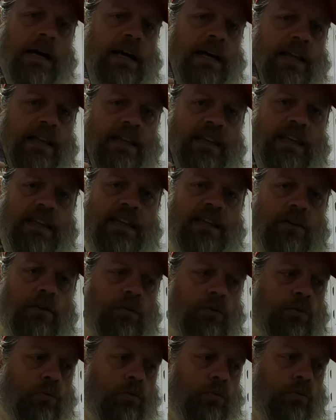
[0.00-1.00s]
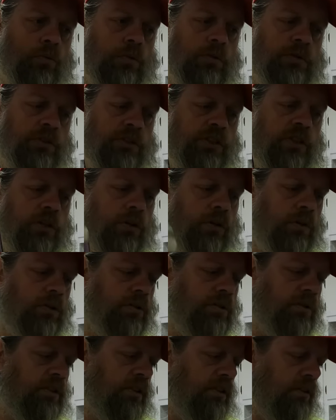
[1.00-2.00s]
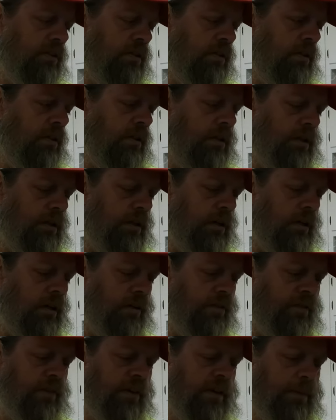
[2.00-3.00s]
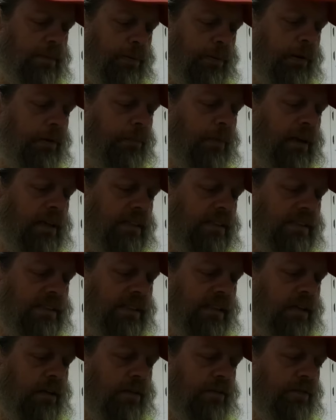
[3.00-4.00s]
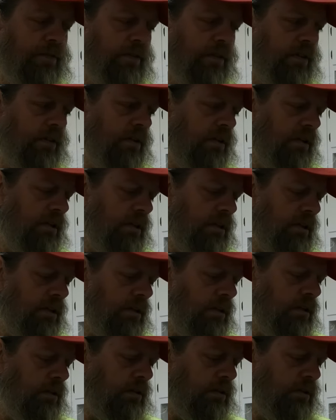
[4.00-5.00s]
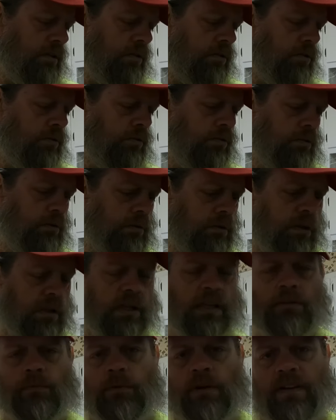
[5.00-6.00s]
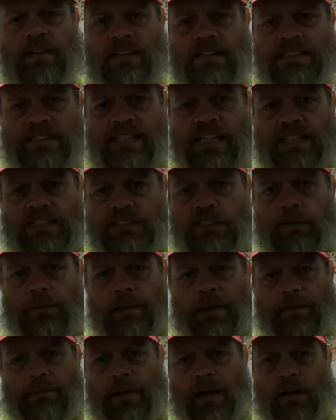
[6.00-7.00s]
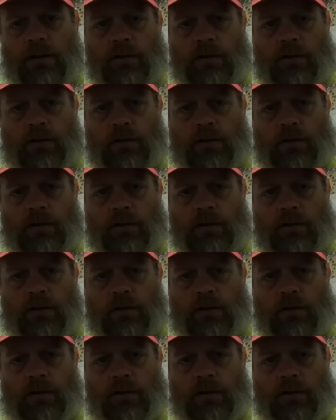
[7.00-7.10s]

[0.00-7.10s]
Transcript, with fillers: buy the old jars of uh, pre-made stuff. So yeah, one of these days I'll make